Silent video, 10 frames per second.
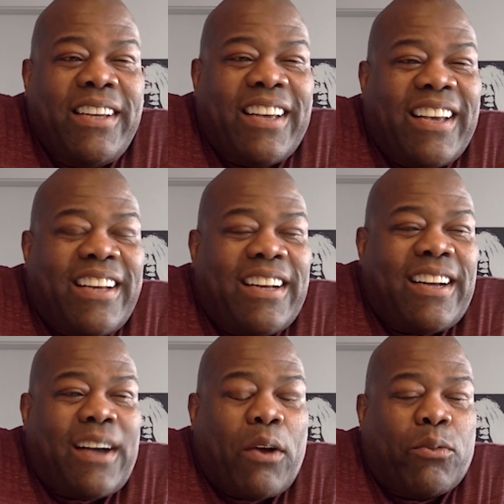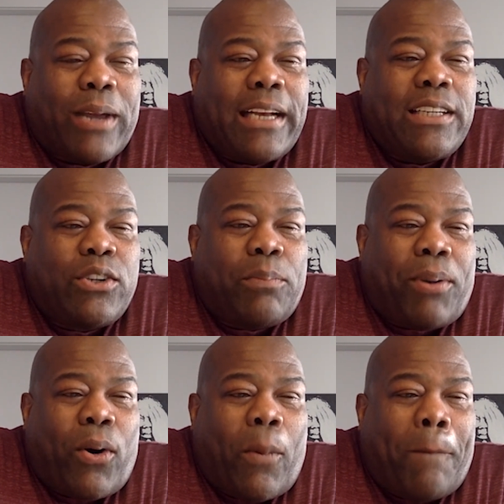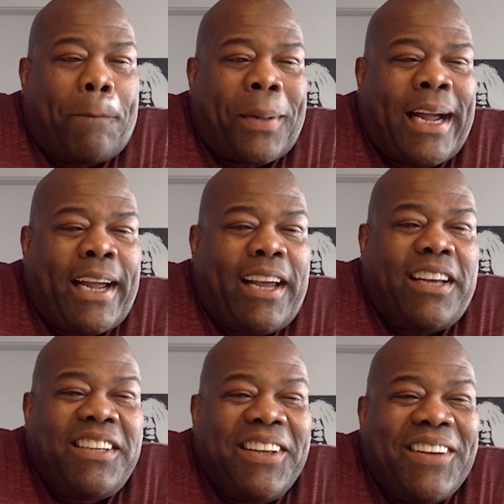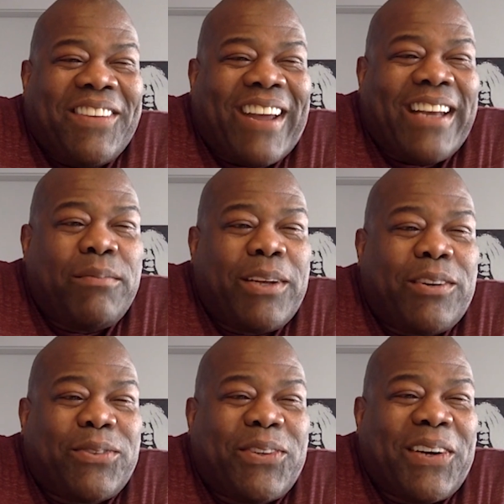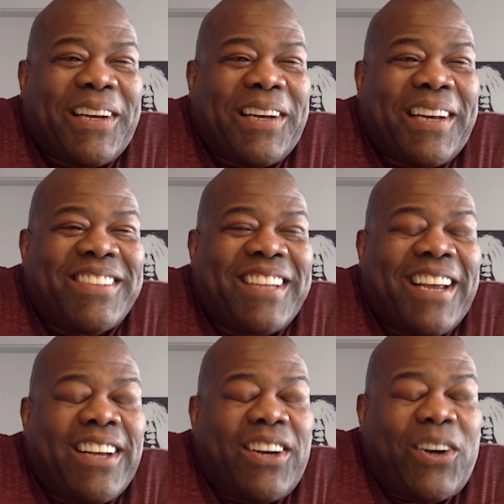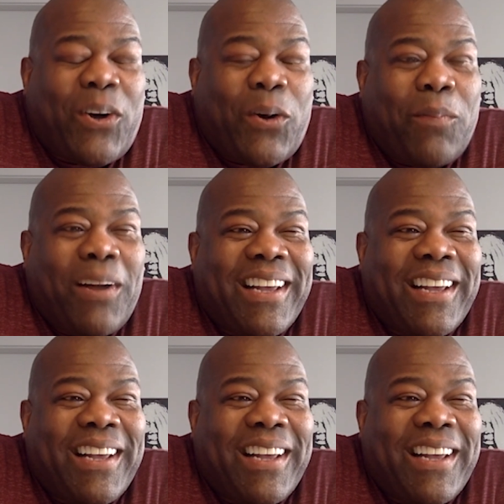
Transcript: And ran into a pole, bang, right in the middle of the forehead. And I was like, oh my.